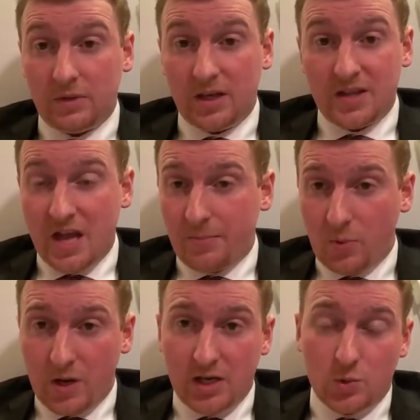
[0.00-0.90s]
At that
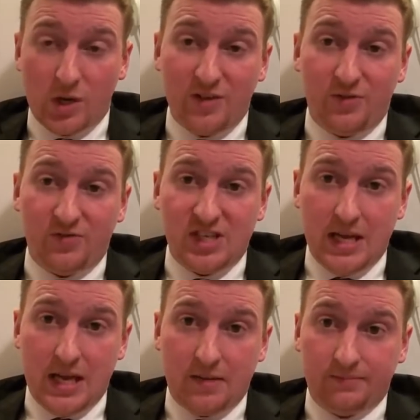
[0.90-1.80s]
point in
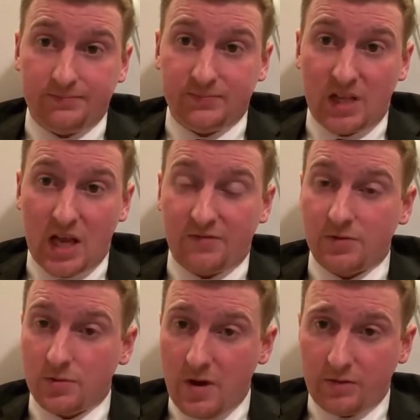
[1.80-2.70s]
2015,
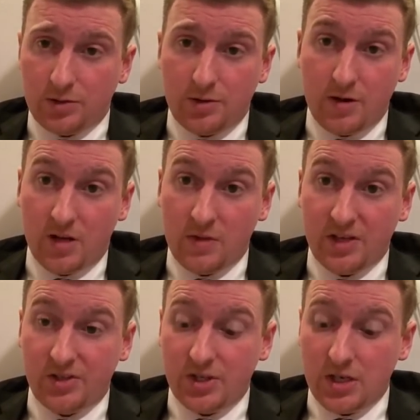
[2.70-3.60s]
after the Revolutionary
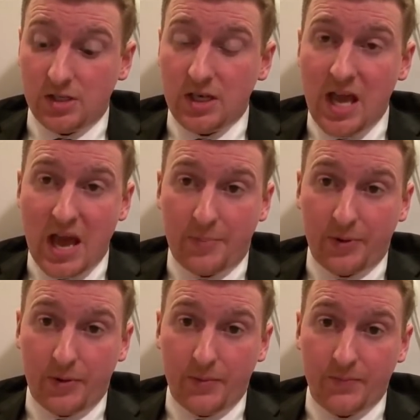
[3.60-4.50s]
Committee seized the
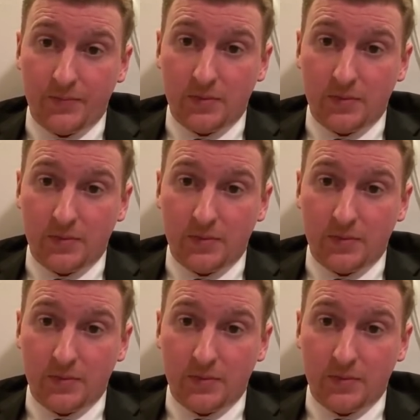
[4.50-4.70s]
capital,